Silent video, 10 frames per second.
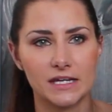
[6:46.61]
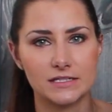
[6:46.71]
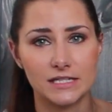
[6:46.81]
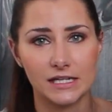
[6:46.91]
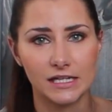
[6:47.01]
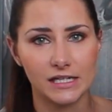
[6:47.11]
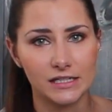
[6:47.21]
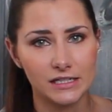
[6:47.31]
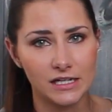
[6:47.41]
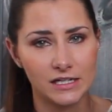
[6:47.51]

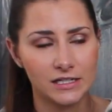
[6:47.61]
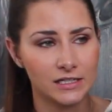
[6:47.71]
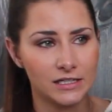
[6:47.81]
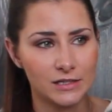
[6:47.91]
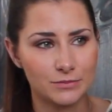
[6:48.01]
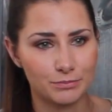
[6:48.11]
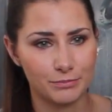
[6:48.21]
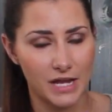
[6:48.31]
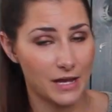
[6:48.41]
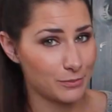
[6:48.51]
Digging
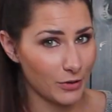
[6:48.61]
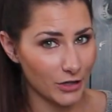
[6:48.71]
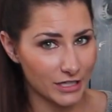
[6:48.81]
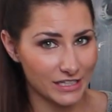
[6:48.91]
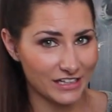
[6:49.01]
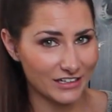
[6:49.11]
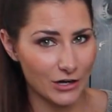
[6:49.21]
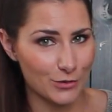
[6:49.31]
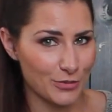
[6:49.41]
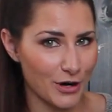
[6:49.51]
and barking
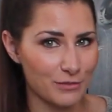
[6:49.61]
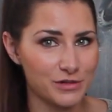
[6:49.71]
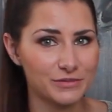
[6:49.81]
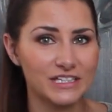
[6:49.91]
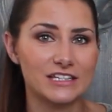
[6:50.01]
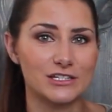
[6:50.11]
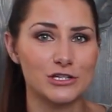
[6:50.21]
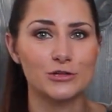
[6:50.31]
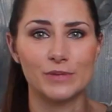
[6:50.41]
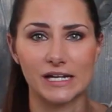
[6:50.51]
are probably the
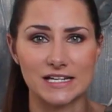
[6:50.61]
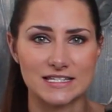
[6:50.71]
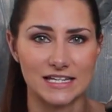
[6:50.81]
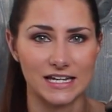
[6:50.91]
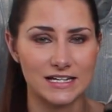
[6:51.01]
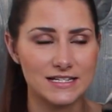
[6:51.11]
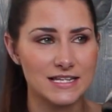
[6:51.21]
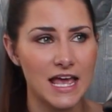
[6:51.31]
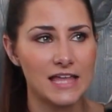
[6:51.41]
2 biggest things.